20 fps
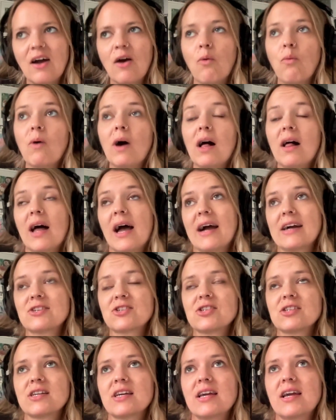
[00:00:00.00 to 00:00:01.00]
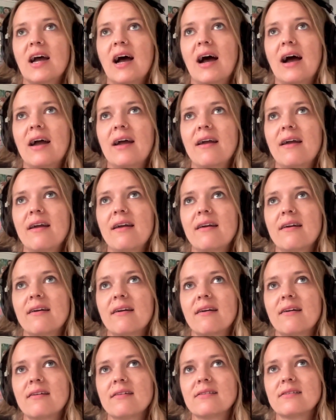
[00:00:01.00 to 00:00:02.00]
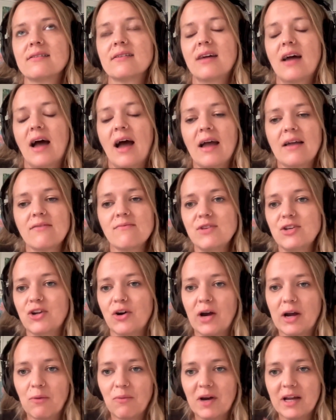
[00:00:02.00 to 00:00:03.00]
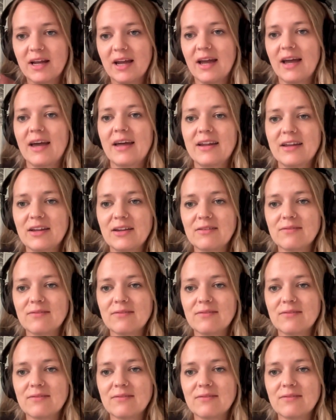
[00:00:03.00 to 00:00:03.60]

Well, actually, I you know, I went ahead